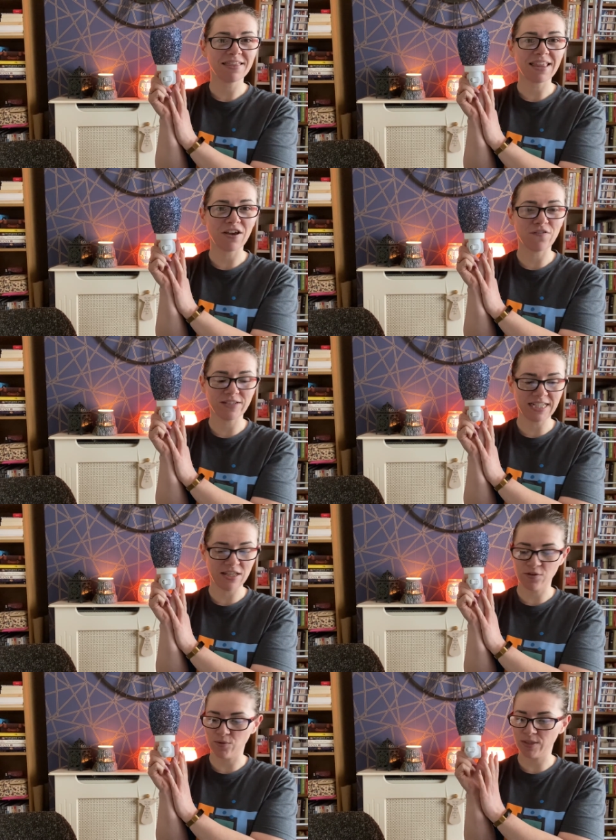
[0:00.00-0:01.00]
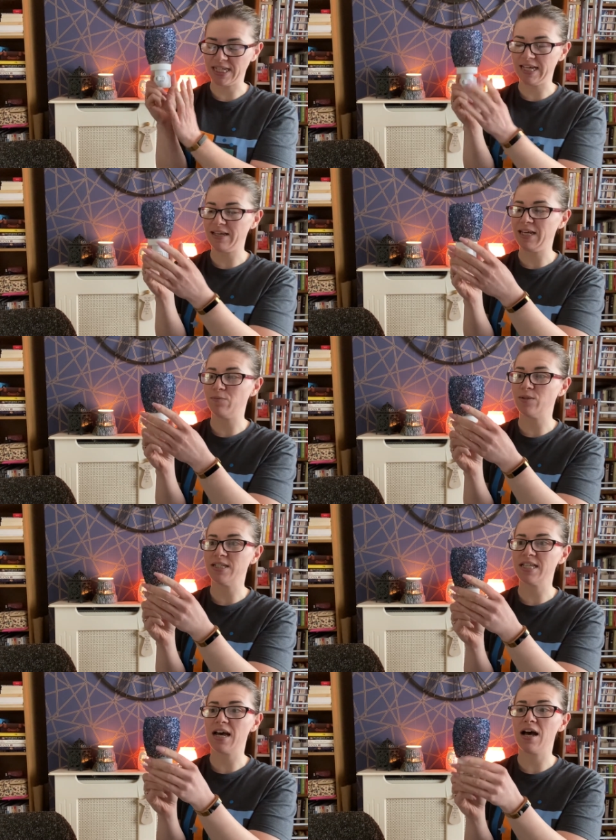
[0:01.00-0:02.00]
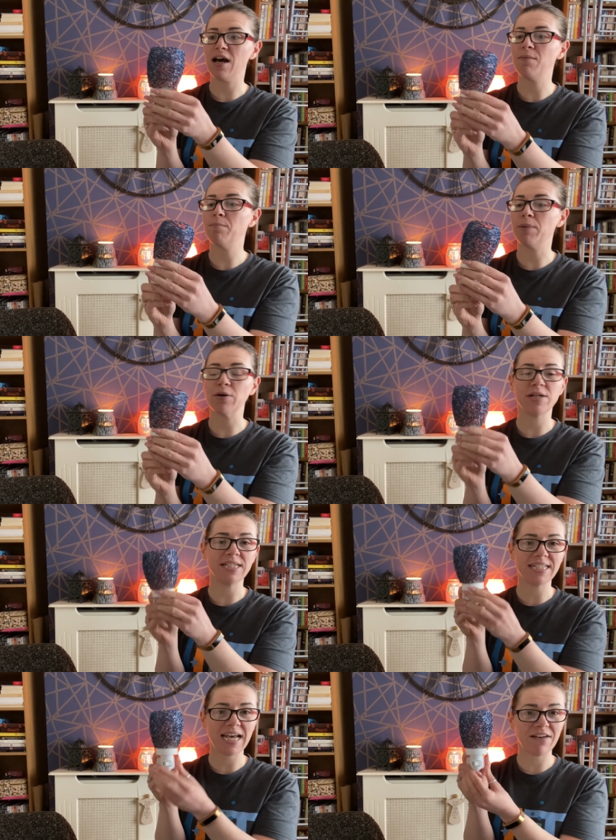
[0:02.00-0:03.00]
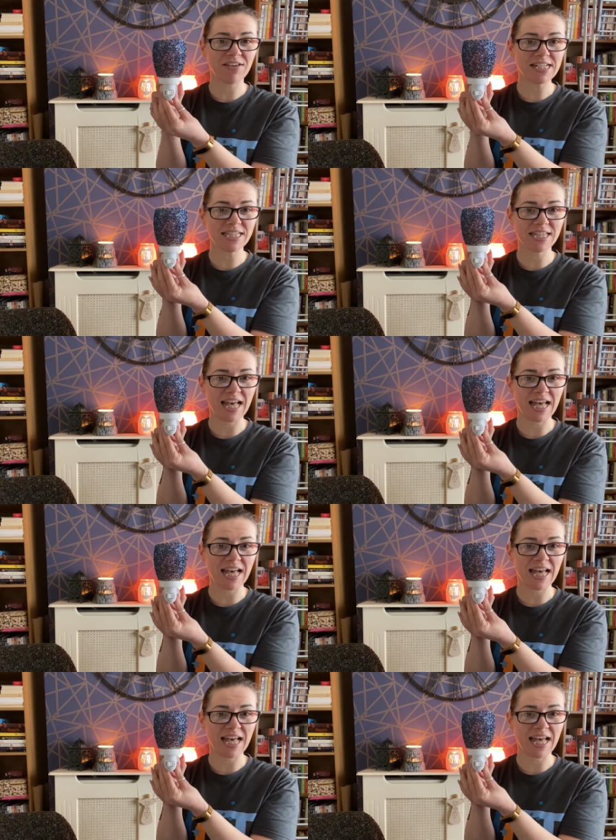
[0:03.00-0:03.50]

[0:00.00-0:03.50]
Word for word: they obviously thought it was a bonus to have it,